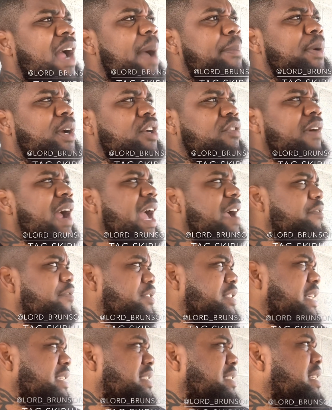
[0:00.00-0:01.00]
Robert
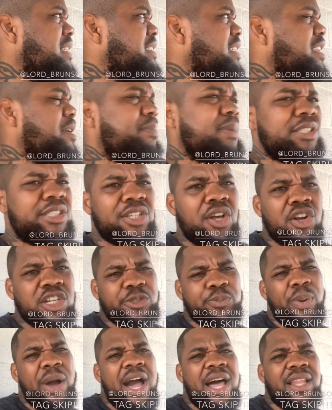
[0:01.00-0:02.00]
Kraft just in a massage
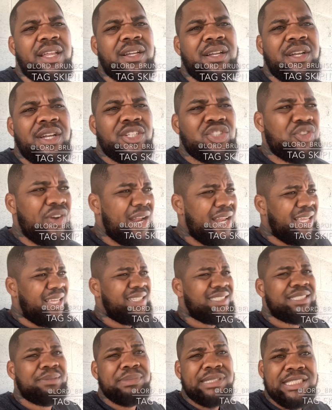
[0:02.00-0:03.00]
parlor trying to
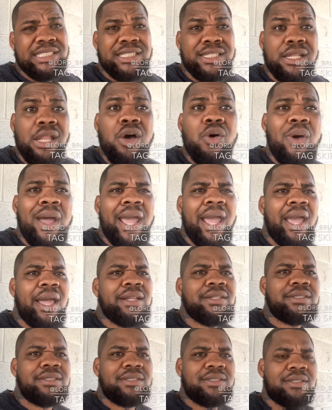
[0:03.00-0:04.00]
get some slow
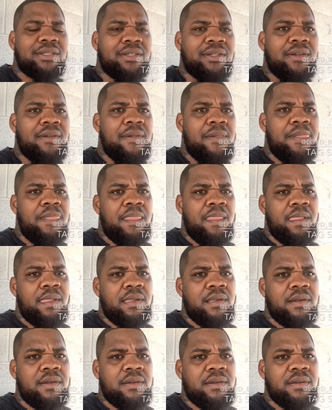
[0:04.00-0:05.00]
hands?
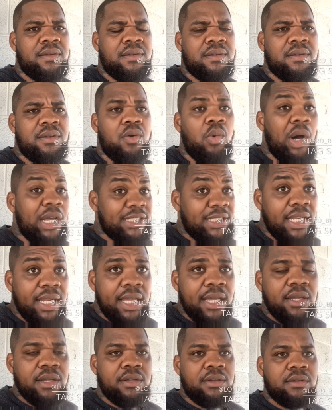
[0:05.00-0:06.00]
Wasn't
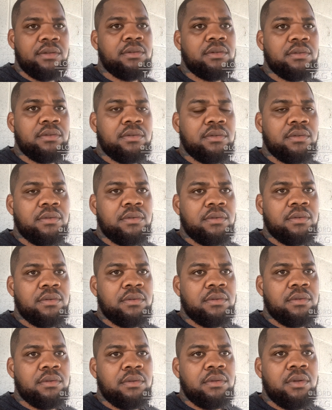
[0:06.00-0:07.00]
he?
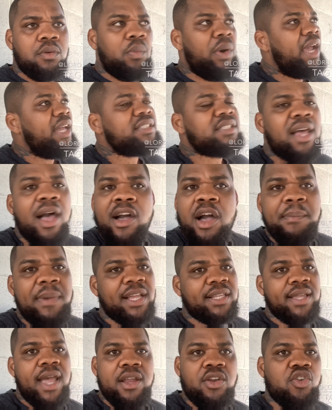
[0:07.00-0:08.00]
We ain't talking
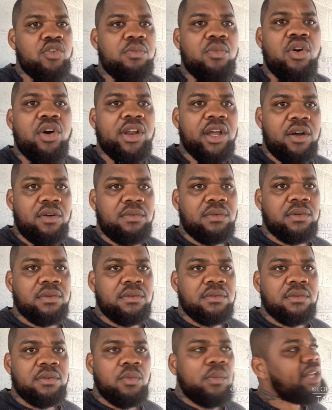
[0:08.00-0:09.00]
about that no more, though.
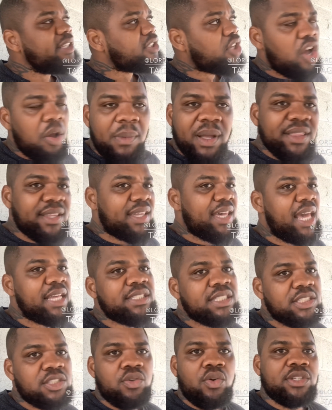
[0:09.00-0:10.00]
We ain't talking about the
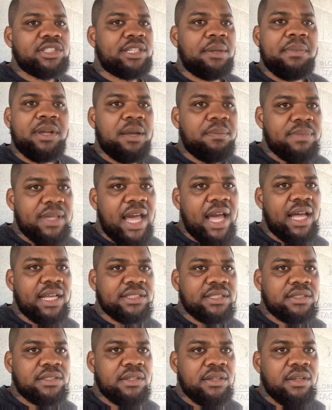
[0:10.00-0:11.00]
cases on some of them
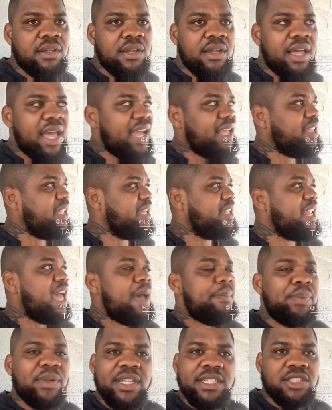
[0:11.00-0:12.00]
guys.
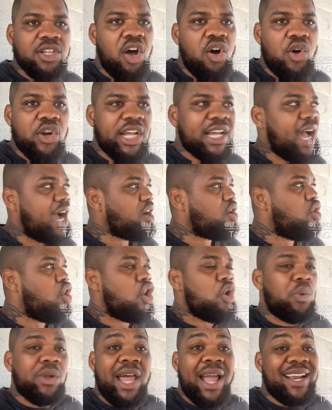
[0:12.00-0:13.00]
Indianapolis owner got
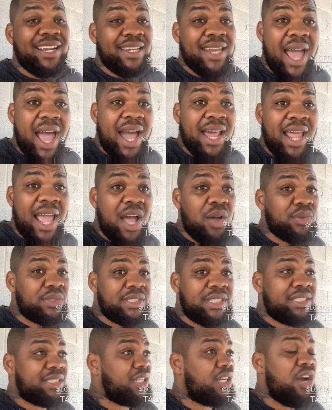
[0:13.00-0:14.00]
caught with like 9
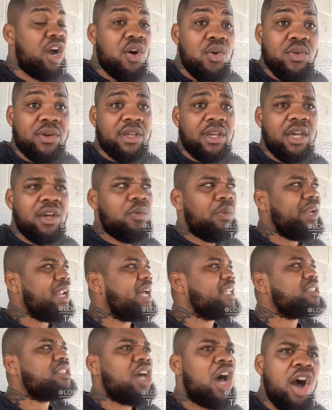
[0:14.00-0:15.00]
ounces of coke. We're
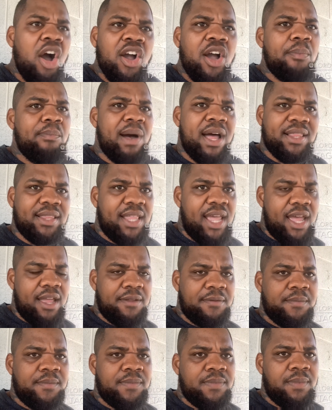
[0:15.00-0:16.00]
not talking about that.
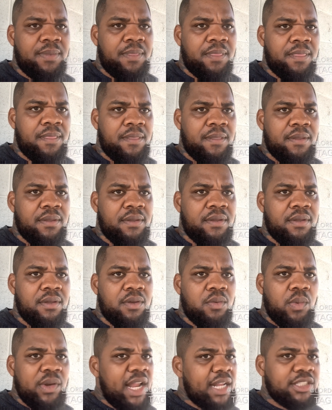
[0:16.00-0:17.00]

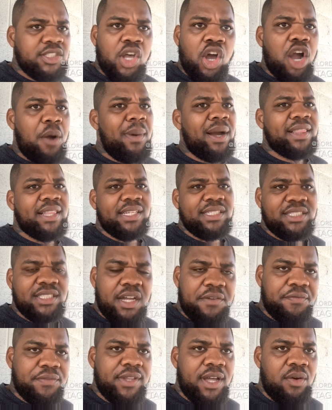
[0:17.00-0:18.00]
We're not talking about that
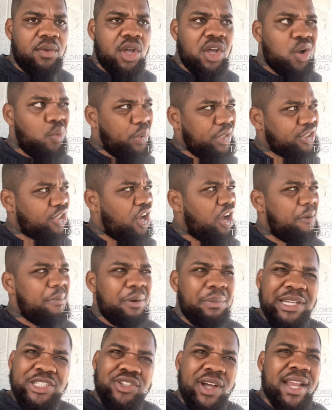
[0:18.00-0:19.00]
stuff, though. We're
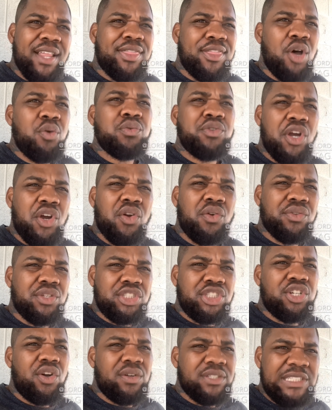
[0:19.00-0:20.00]
trying to throw dirt on
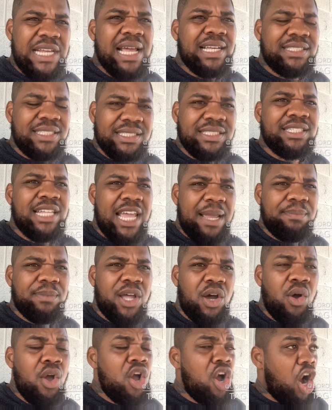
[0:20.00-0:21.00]
Deshaun Jackson's name,
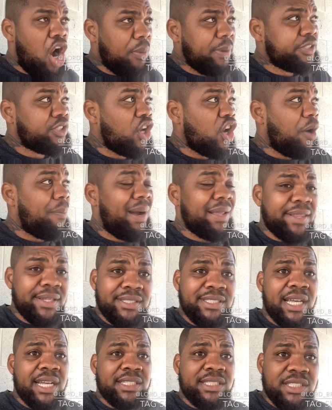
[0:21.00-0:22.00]
though. Are we talking about
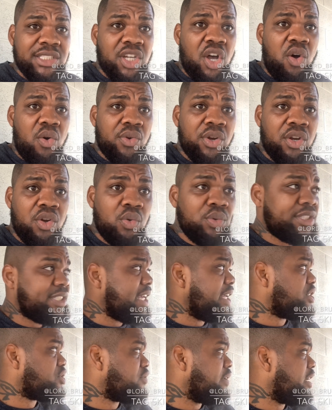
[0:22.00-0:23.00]
the Texas owner who
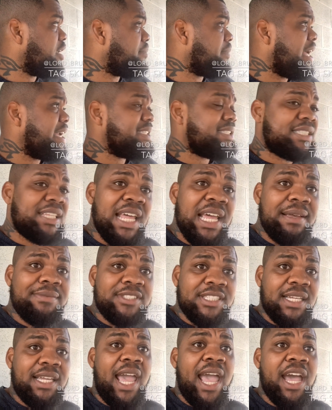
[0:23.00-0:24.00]
said treat them like
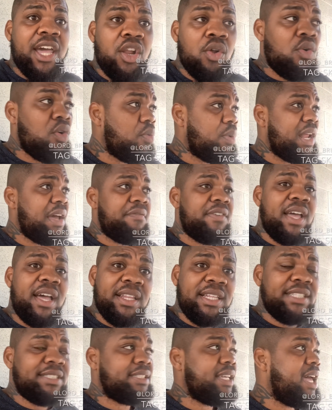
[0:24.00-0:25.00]
slaves and cattle or whatever the
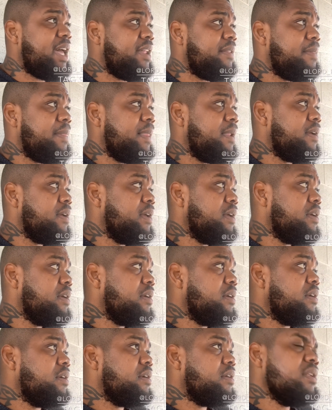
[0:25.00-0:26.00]
hell he said?
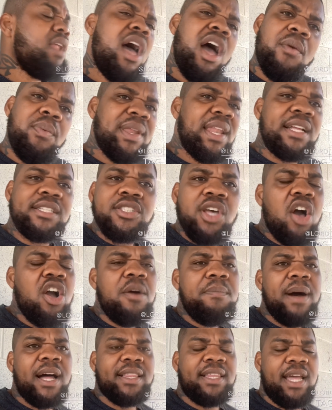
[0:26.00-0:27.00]
No, we're not
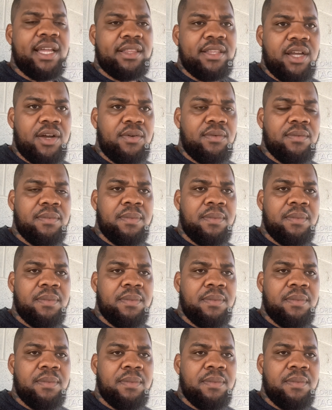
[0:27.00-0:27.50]
talking about that, though.